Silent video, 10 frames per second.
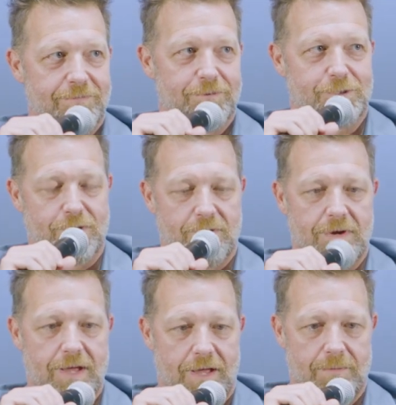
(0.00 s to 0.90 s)
for
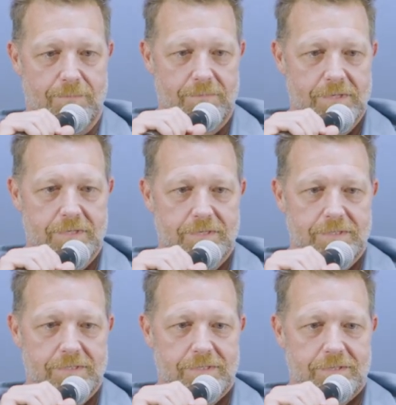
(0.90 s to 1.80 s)
sure. Um,
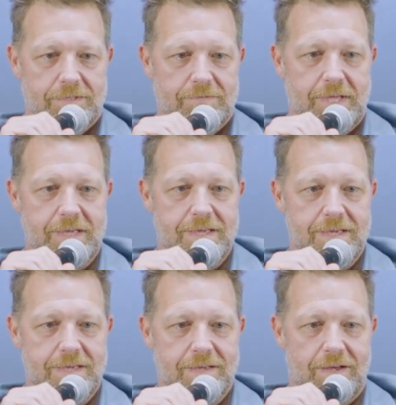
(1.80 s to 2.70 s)

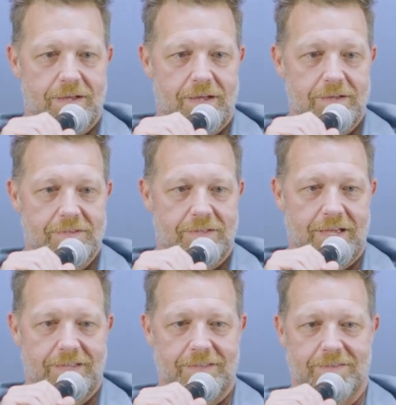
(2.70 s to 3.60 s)
he uh, is
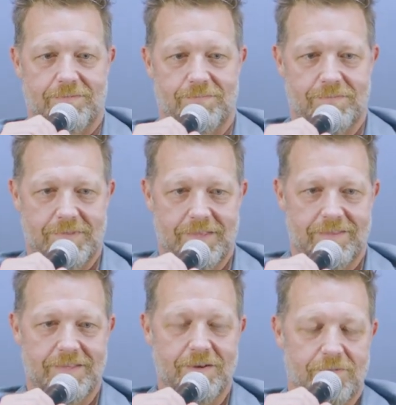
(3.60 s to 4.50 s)
like this, he,
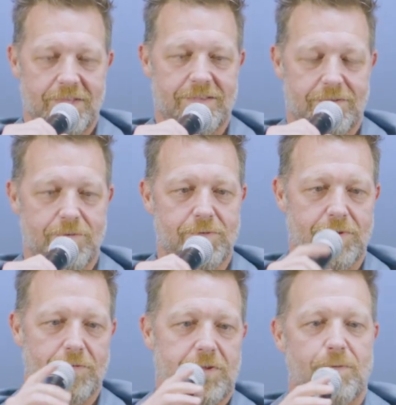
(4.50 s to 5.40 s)
you know, these two
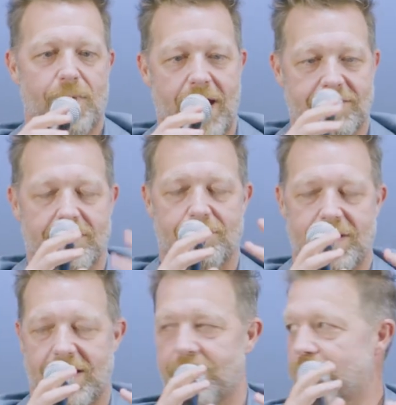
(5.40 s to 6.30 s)
sociopaths come
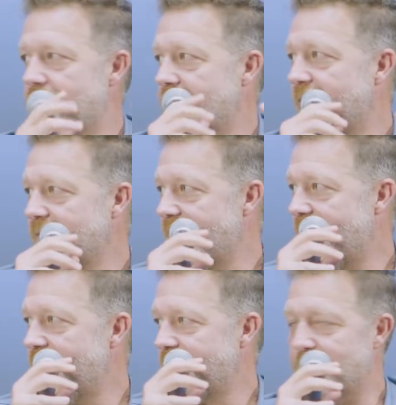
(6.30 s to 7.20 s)
together and like they
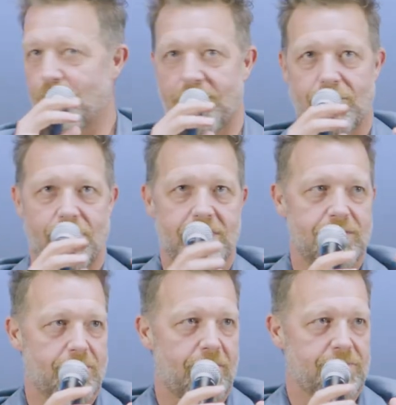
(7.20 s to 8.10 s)
have this brotherhood, and
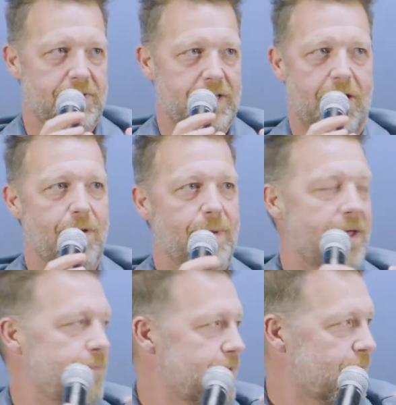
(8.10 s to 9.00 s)
you obviously care
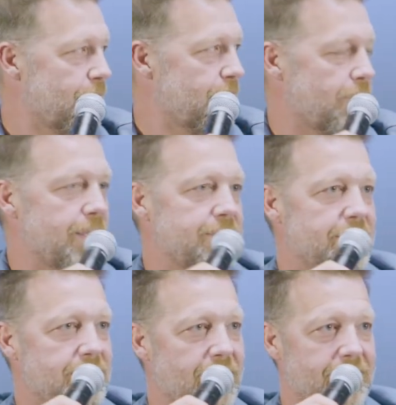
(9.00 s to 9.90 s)
about him. It's so
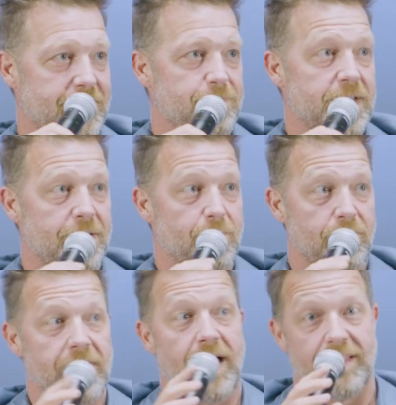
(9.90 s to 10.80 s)
crazy, like to be in a
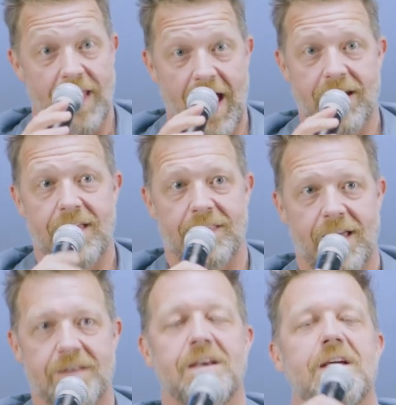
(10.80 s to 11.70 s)
movie like that, and
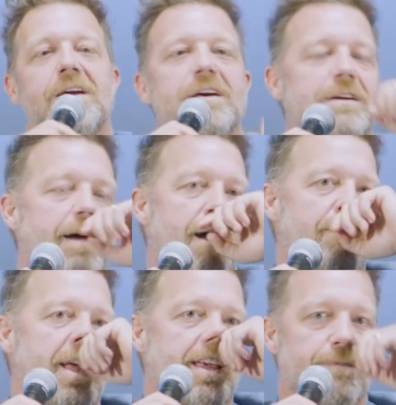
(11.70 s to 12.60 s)
then.
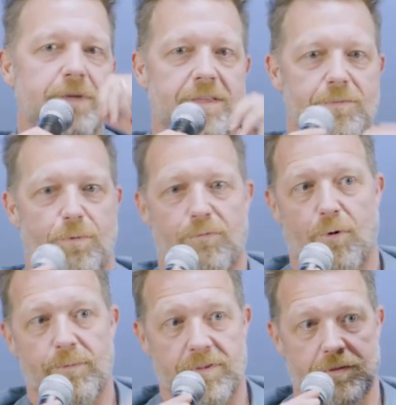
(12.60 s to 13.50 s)
um, they give me these
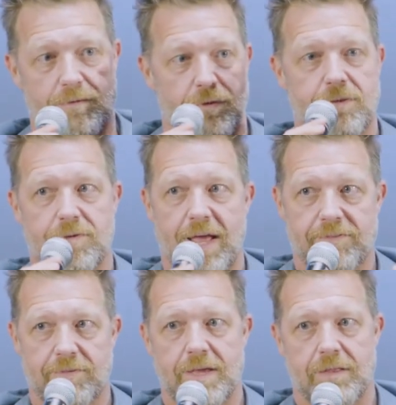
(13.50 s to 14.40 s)
performances during their
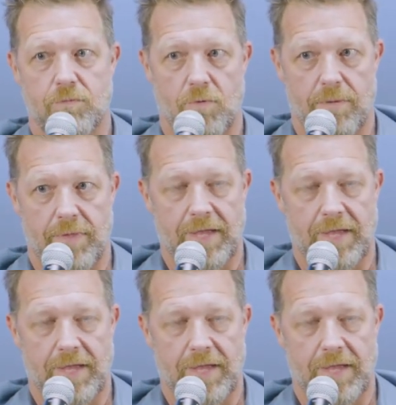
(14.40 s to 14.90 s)
death scenes where I'm